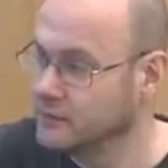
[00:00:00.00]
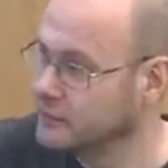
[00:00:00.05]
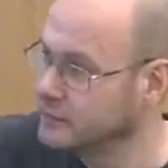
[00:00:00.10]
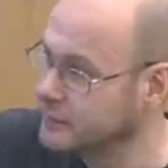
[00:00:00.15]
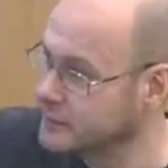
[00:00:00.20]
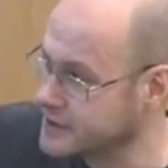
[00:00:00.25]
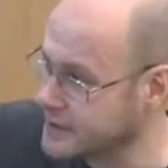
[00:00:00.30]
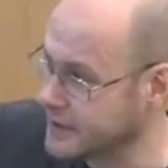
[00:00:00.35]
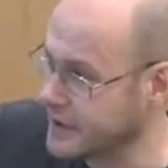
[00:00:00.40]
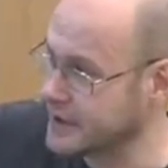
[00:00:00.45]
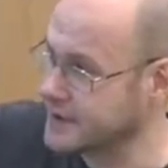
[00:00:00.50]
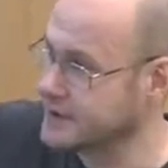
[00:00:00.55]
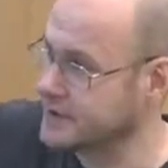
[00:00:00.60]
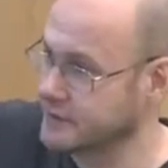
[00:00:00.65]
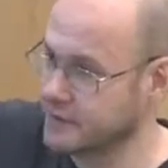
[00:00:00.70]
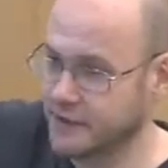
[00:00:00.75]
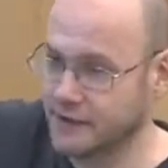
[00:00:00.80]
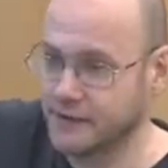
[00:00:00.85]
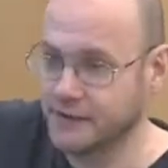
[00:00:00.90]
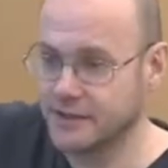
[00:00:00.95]
stochastic
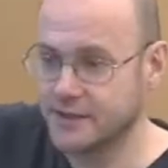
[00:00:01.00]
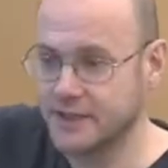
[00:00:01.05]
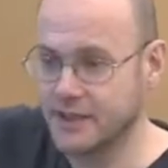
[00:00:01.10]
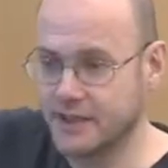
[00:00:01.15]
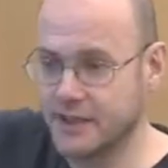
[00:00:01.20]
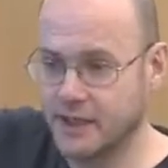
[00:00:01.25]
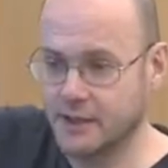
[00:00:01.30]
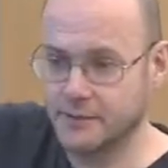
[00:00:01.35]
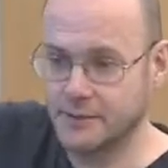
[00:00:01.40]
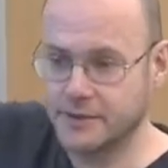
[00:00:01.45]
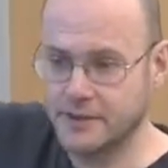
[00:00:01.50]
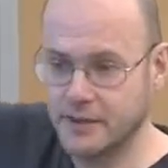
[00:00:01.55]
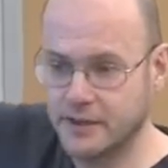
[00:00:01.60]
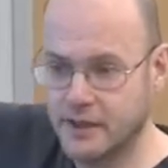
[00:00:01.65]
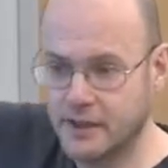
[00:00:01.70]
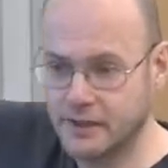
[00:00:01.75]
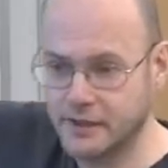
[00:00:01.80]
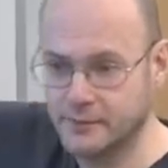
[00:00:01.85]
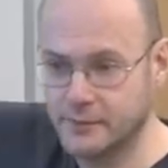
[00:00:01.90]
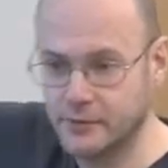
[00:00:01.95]
gradient descent
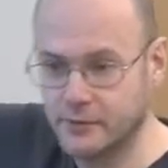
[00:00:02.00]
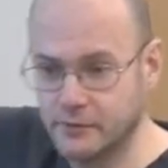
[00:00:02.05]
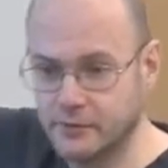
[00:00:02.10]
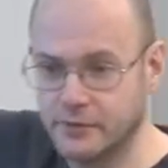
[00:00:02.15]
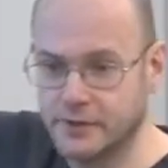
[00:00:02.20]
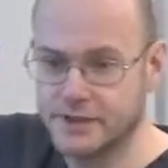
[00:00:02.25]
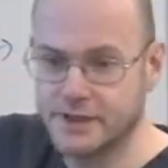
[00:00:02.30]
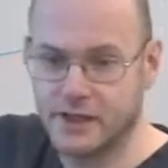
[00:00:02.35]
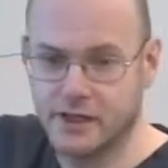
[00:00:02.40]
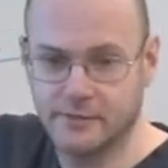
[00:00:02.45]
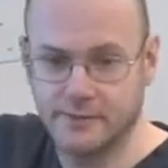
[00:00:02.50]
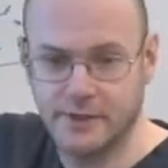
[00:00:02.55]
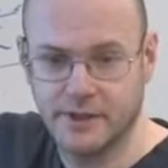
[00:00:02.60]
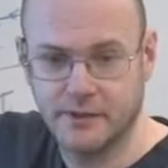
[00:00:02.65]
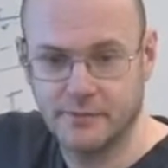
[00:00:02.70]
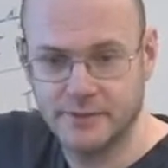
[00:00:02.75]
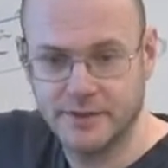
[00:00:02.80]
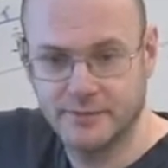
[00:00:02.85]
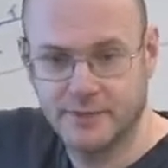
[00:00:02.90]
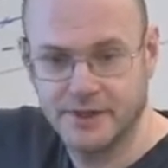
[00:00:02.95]
argument all the time in
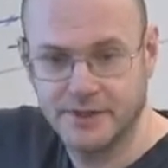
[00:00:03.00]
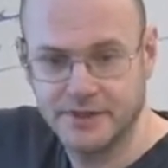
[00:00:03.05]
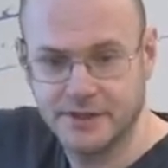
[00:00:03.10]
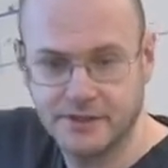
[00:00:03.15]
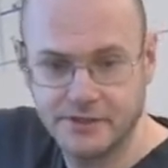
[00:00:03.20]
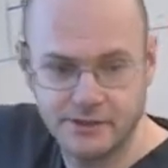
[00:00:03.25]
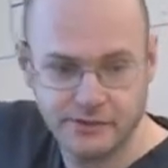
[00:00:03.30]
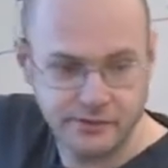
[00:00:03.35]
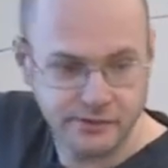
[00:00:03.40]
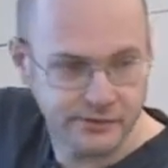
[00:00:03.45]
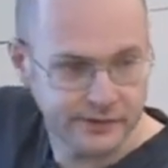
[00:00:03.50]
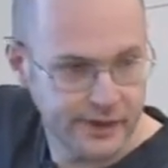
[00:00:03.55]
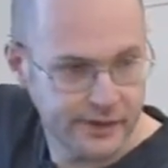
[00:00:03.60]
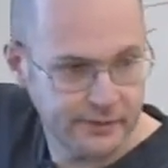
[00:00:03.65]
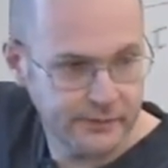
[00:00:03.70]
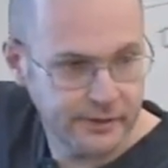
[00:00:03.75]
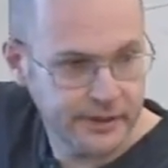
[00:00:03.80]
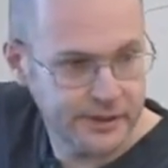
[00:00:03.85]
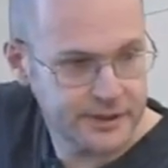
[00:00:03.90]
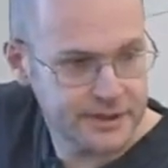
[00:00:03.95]
optimizing neural
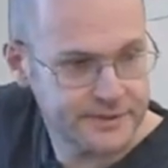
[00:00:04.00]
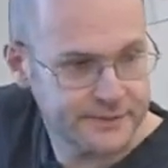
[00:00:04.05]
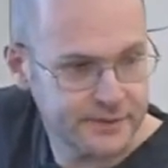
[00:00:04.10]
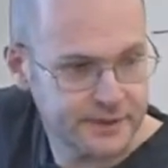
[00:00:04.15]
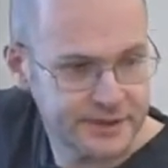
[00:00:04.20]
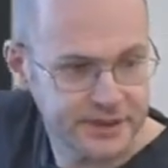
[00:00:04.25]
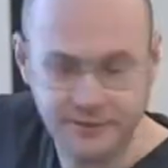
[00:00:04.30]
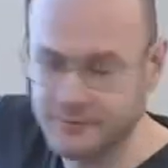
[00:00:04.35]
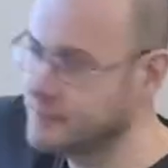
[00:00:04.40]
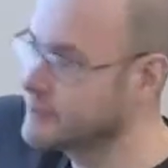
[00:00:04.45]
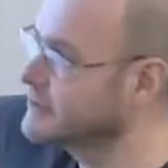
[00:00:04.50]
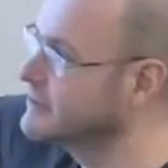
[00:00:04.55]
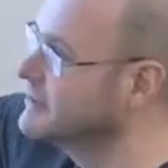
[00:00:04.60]
networks, for example.